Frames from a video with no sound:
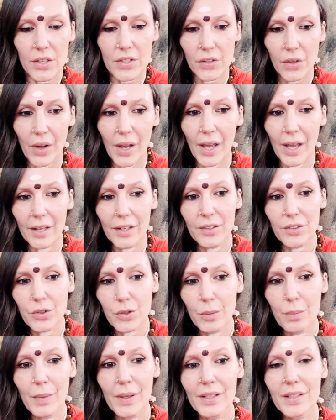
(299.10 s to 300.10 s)
So I had
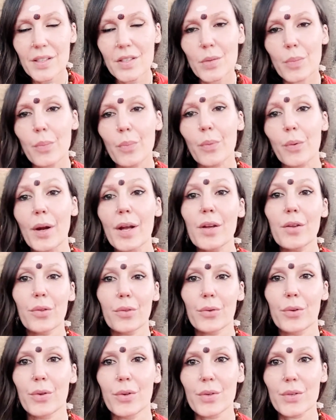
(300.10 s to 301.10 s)
tremendous
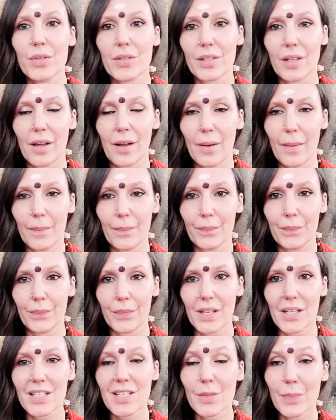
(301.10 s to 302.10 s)
breakthroughs,
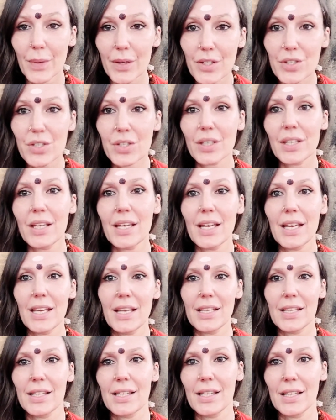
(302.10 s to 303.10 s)
especially
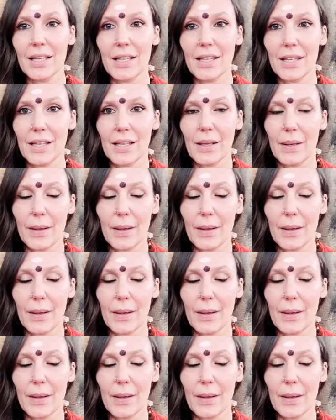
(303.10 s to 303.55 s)
in